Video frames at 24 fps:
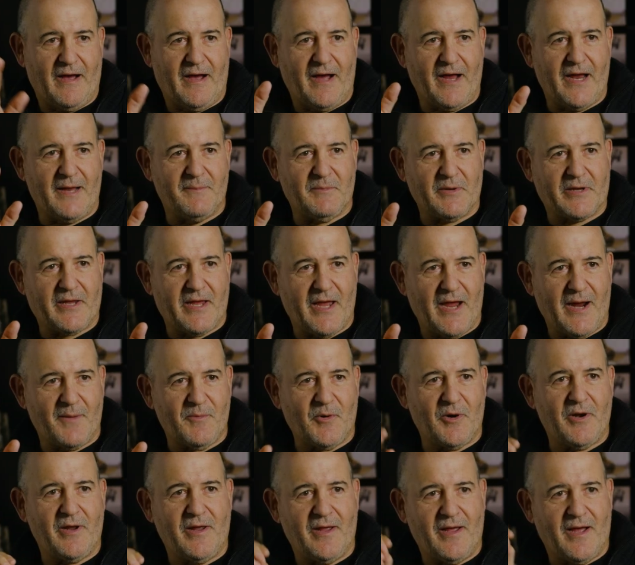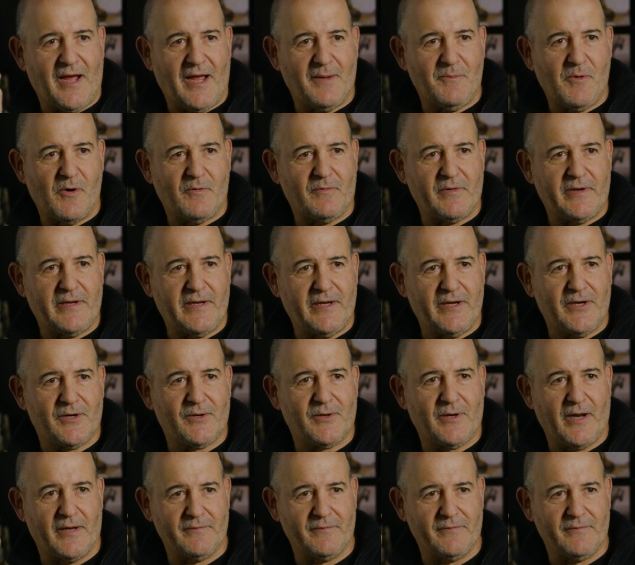hi, I'm a camera, I'm over here,